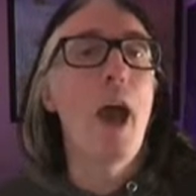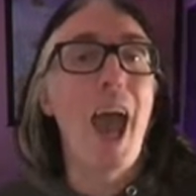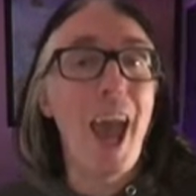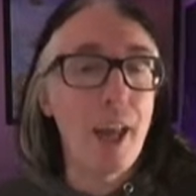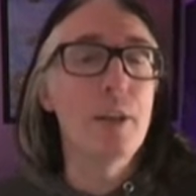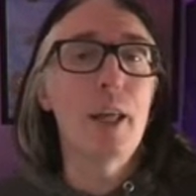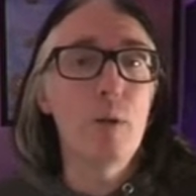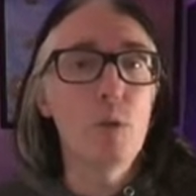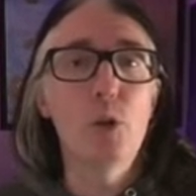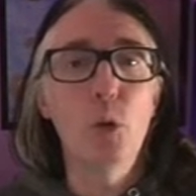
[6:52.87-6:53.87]
and it
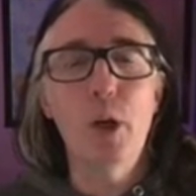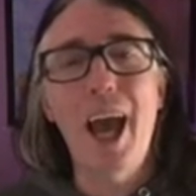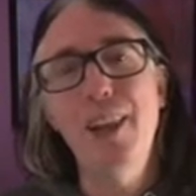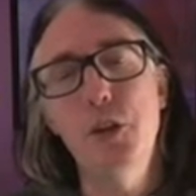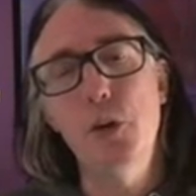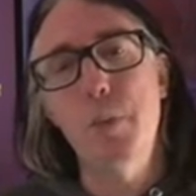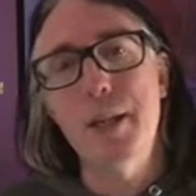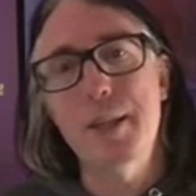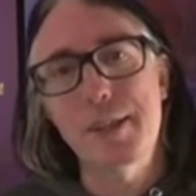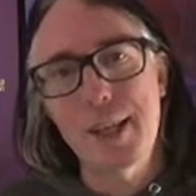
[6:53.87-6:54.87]
would look a little
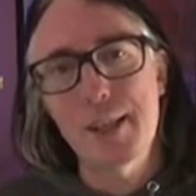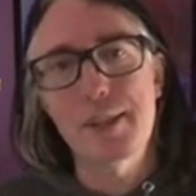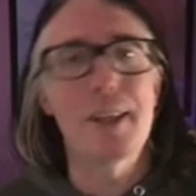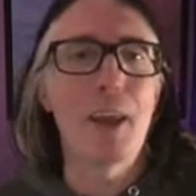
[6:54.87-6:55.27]
bit sus